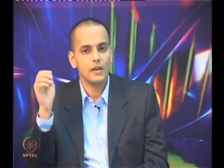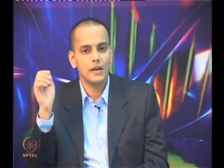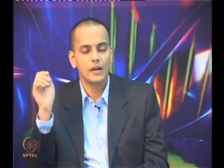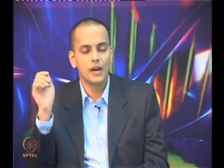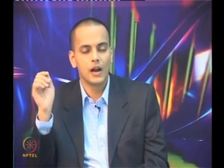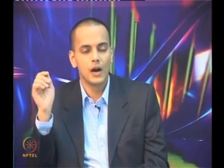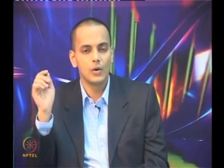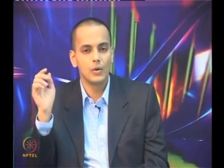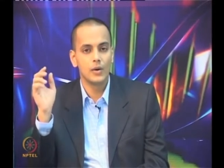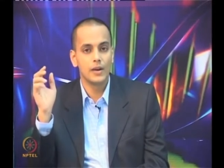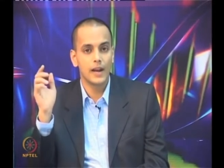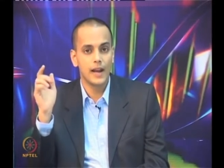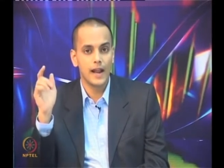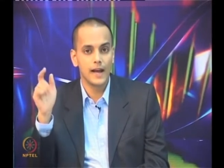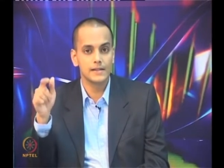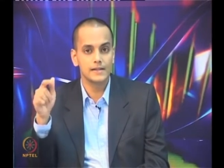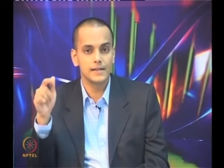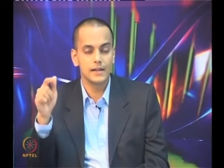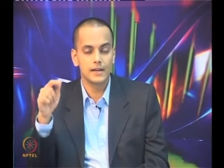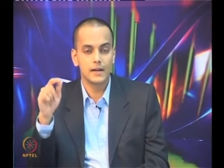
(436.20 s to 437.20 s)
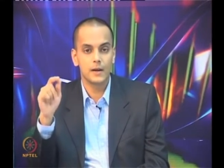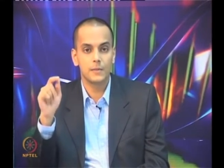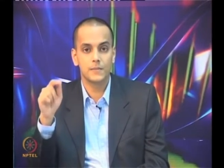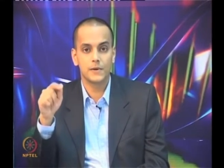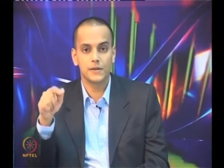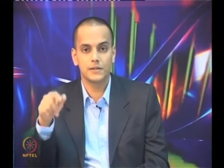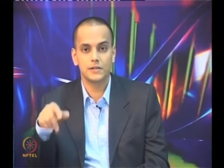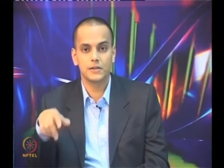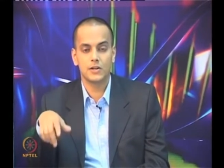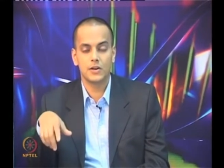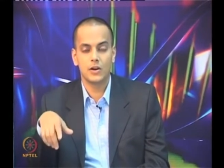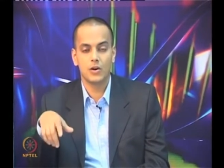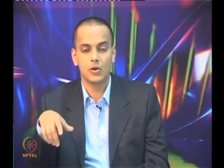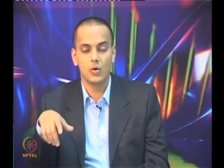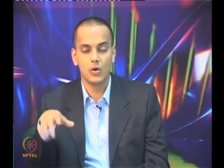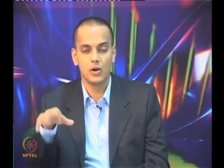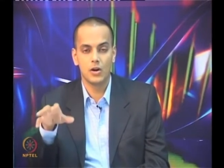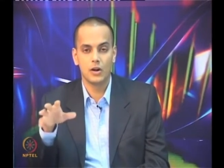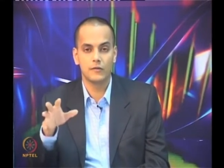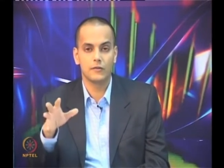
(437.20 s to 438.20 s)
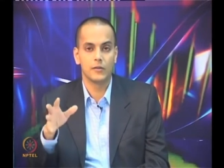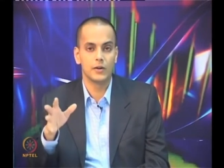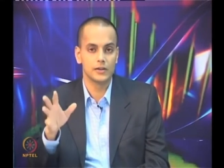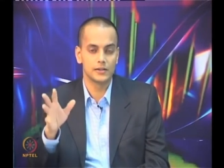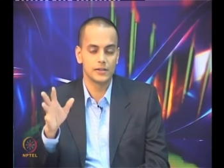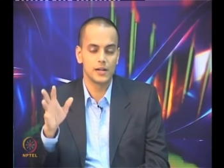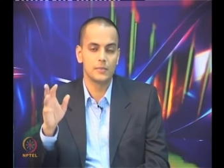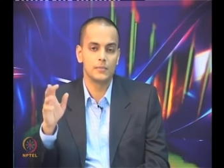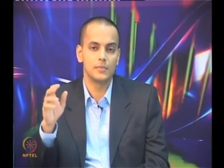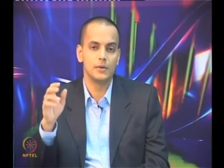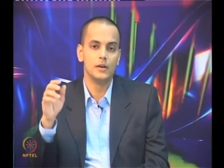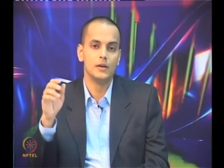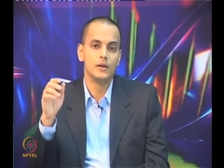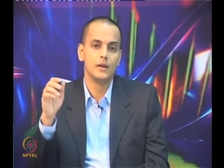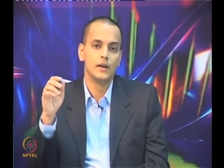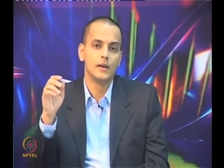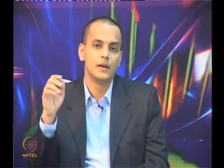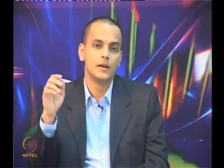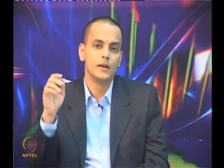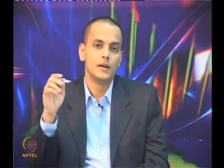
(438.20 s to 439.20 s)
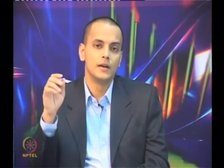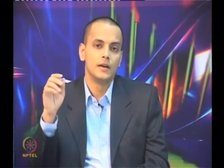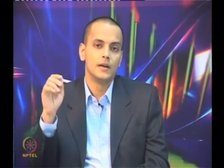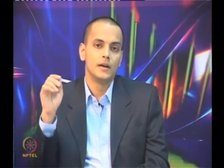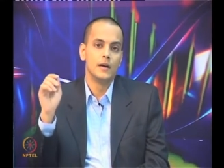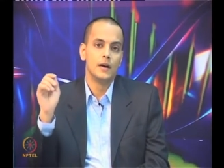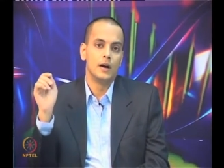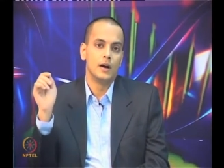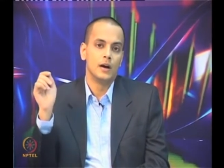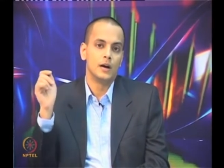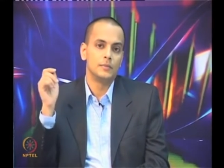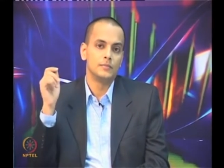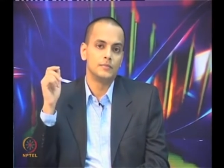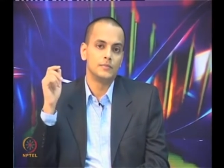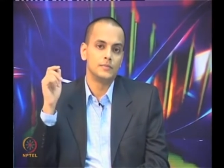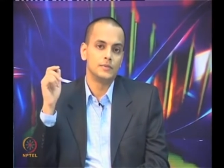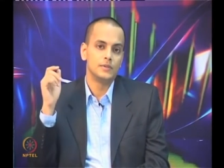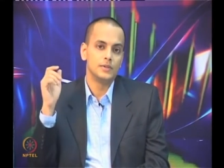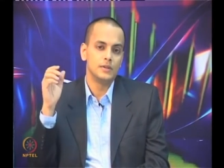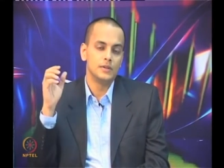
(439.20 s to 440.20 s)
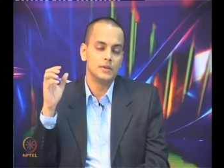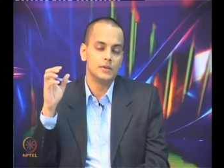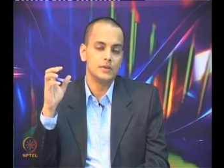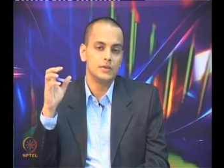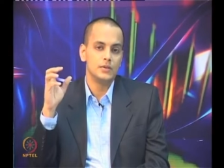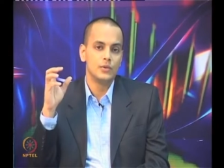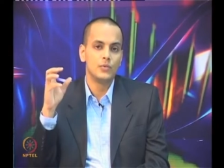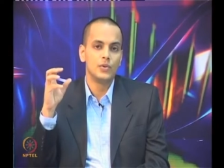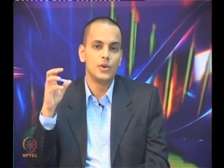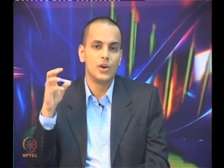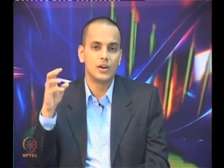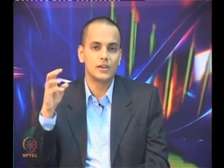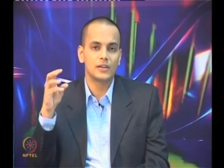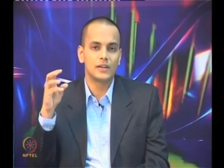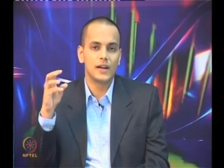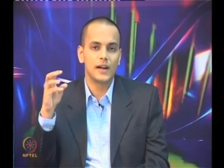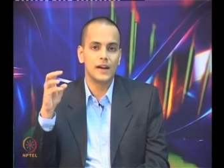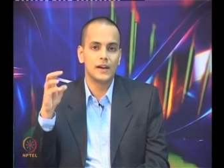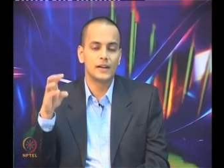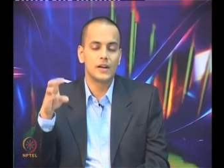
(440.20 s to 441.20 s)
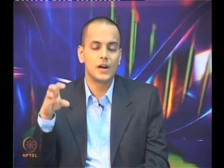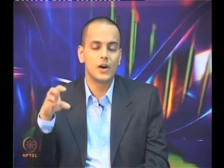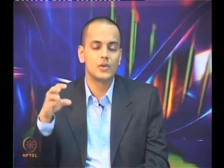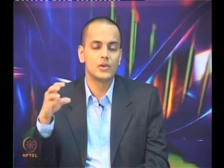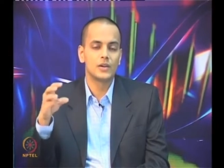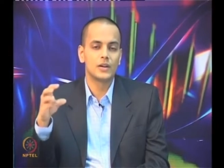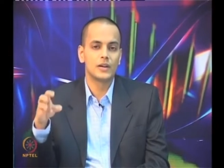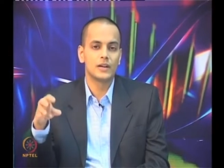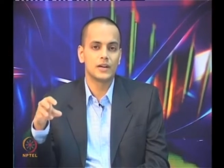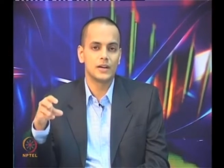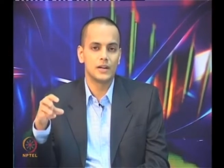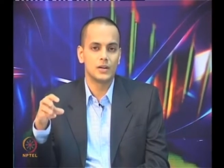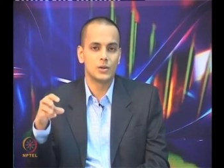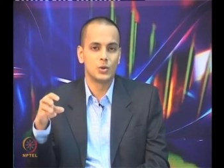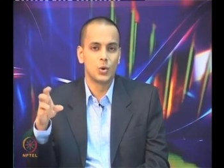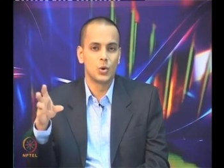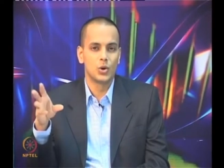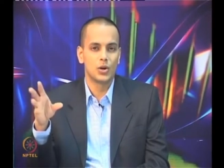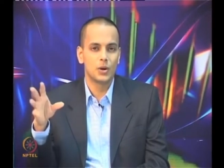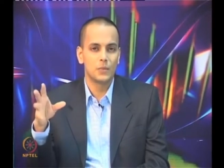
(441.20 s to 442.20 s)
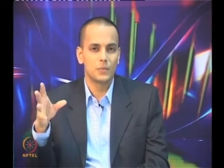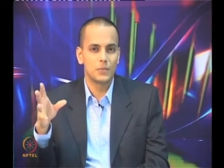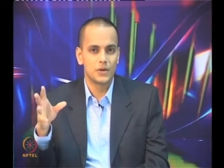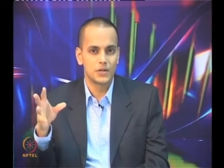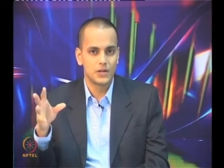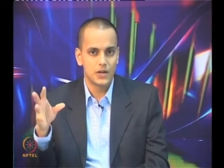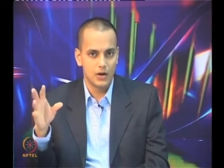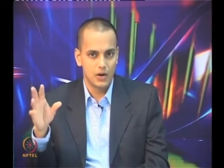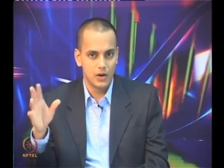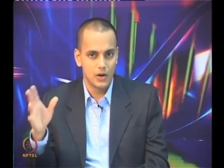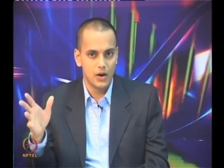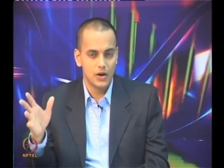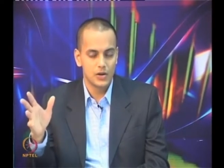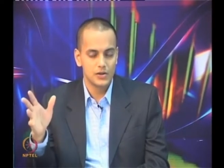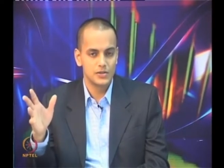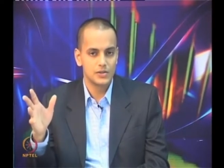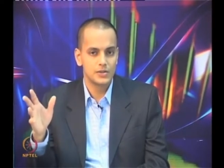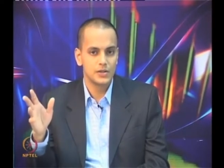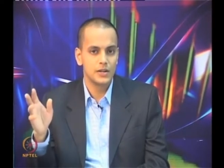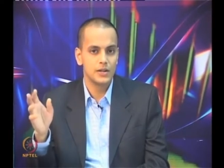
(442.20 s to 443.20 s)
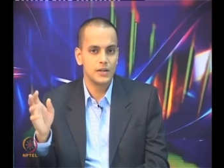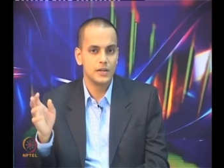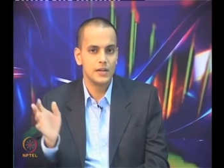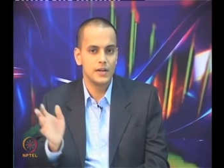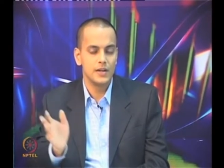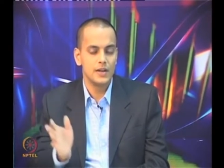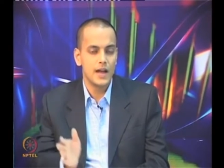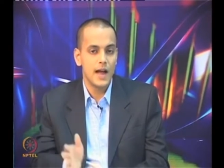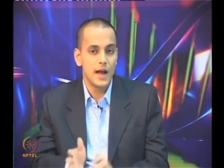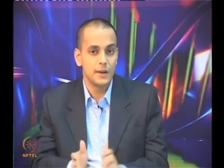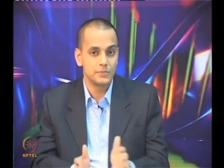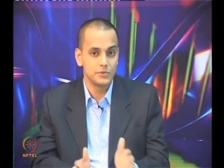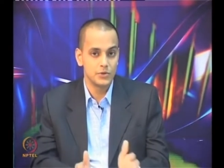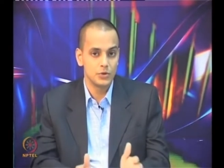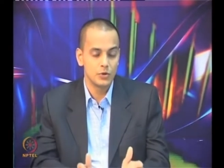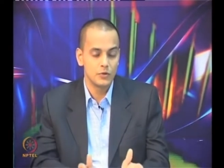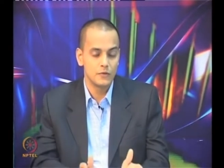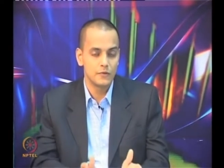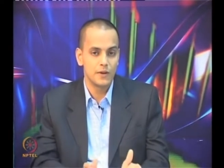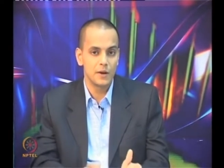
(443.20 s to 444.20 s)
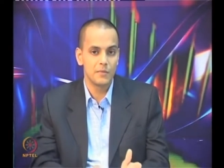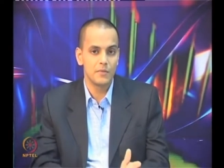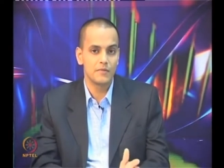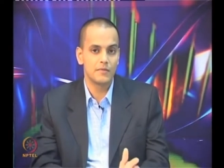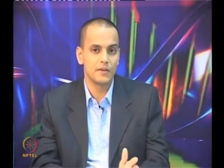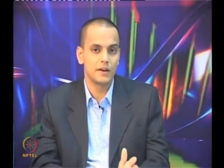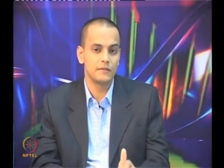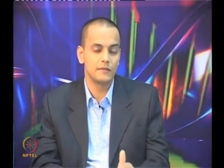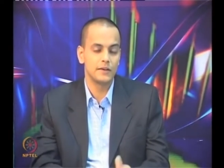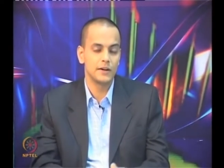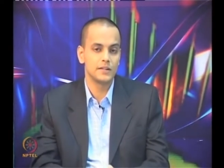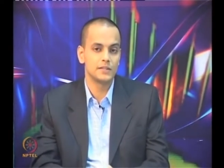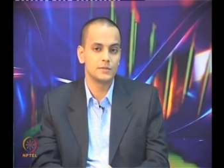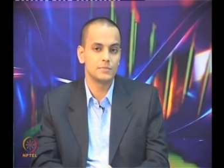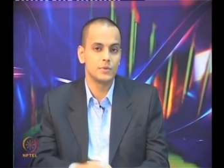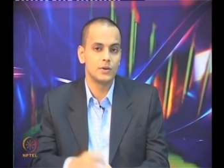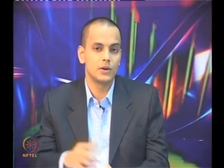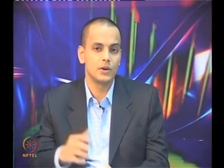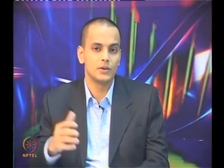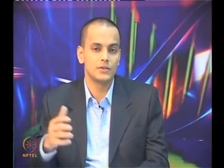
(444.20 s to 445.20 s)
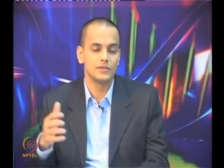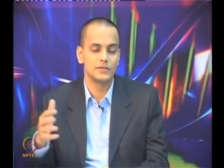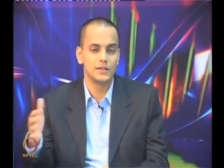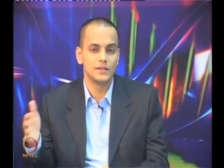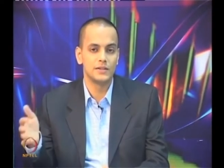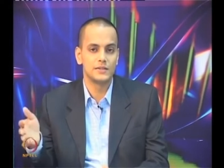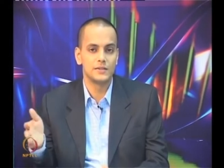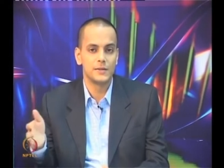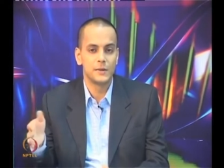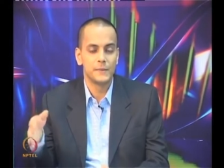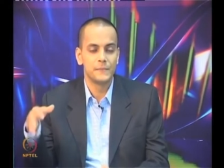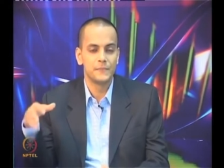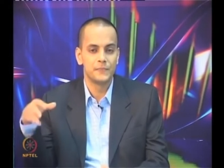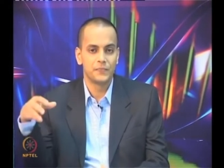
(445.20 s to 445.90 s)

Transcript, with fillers: Now, in an axial compressor rotor for example, um, you would not encounter a total pressure loss in the absolute frame of reference because there is